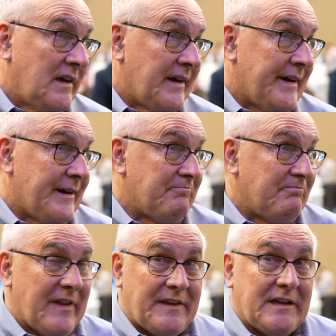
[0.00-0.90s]

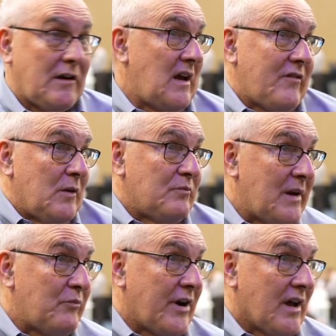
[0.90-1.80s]
then they don't have an Open
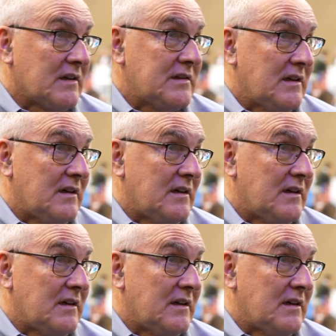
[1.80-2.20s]
RAN product.